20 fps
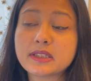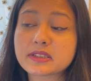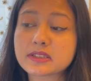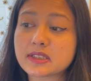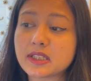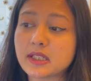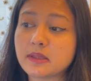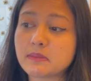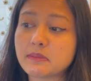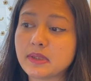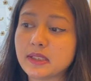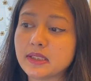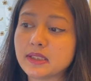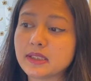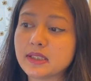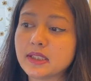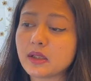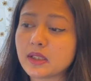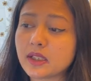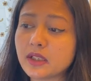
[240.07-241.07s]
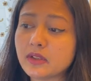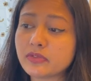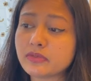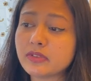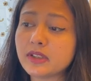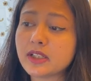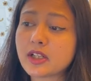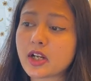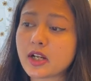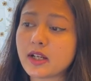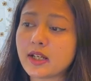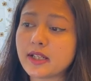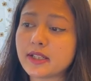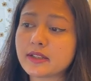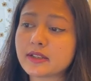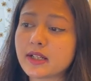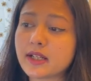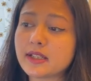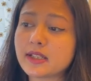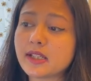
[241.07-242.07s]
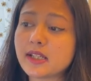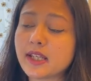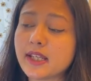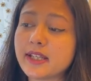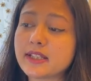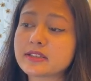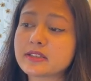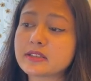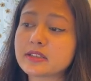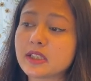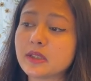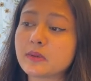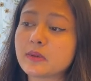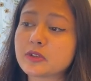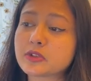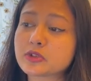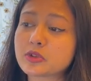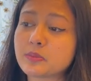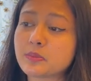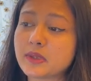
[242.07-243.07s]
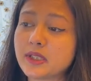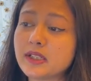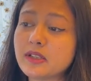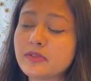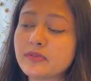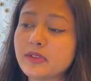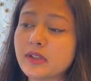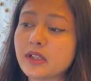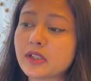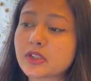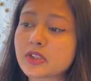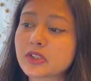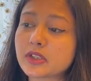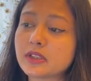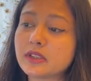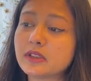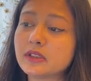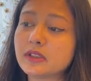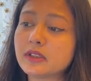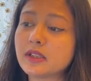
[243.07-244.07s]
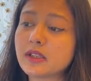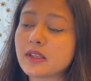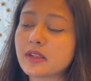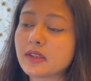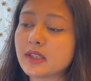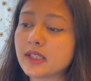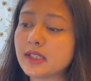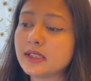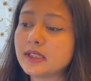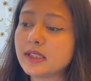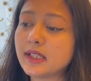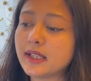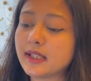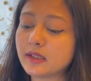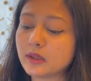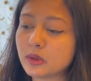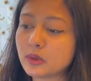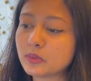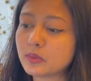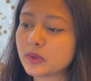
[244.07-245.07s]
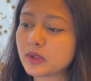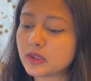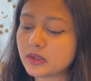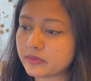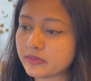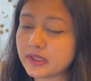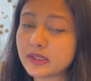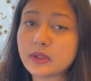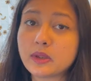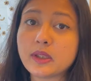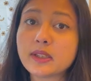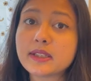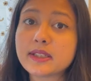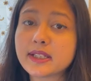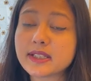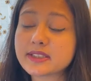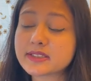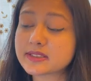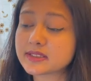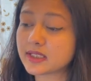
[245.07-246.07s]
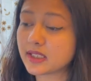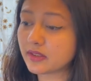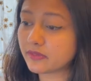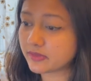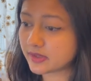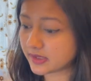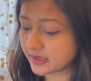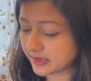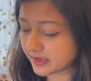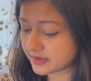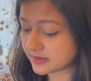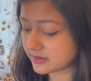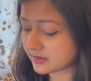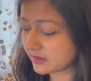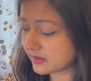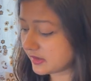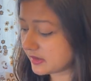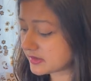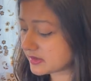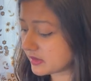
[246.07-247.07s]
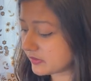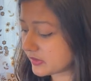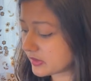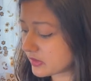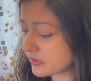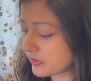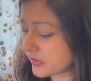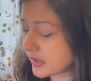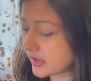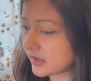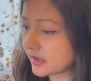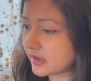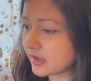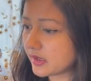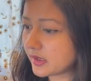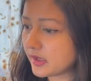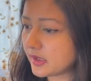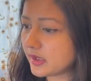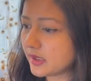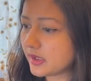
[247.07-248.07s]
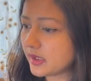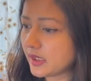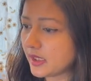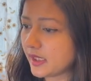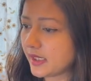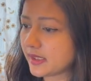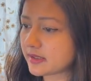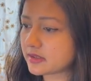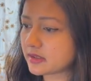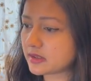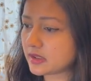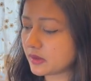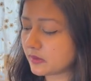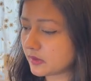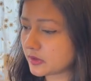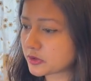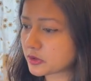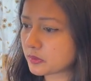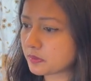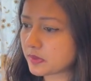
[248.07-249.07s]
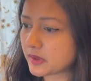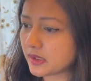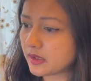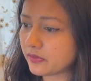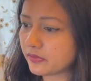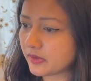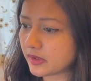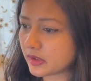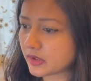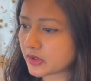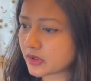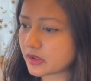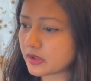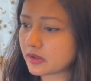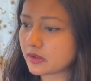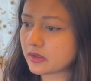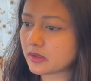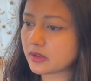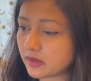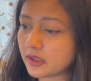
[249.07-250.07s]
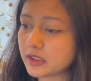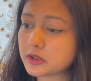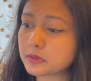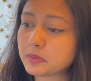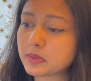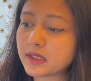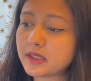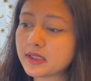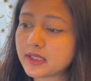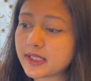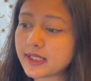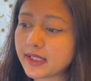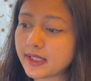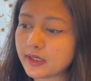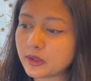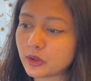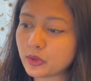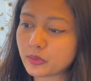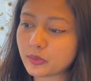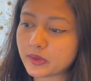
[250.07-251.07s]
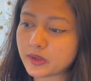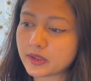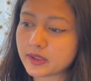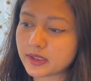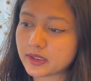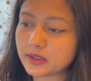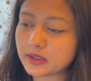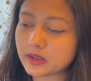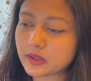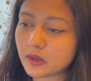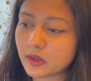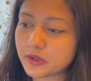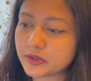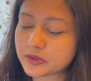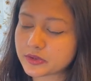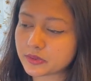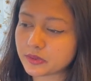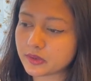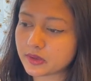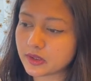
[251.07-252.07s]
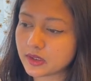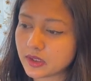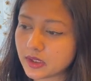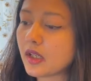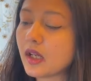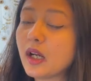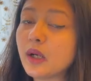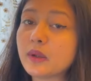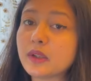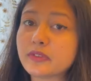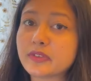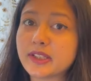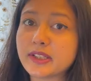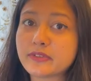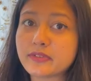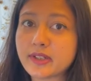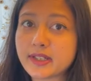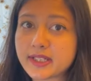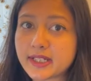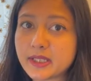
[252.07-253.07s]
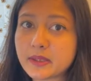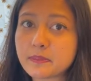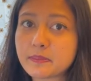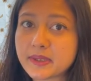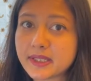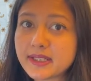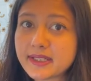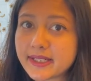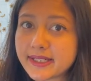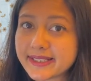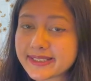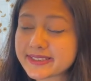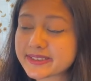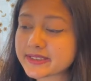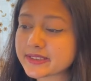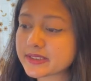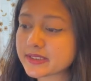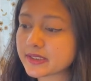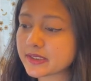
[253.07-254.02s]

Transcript: statement. If we try writing x is equals to print function, then hello world will not get saved in x. Let's give it a try. X is equals to print function. It's printing hello world in the console. However, if I write print x,